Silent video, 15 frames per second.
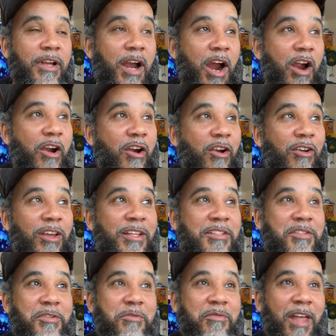early
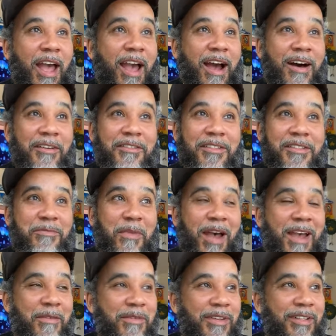two thousands,
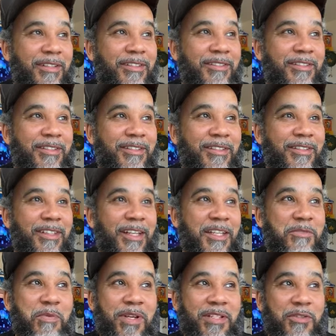maybe.
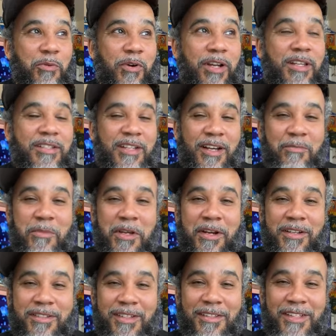It's been twenty some
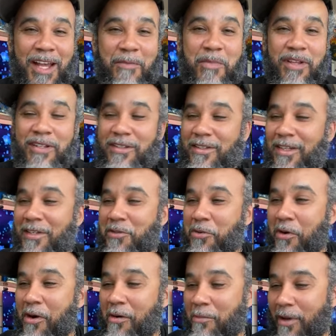years since I've been to
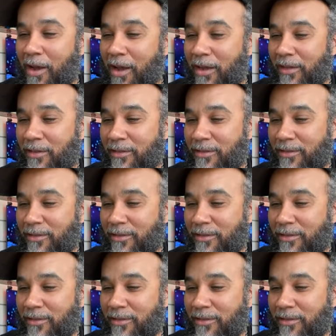Detroit, man.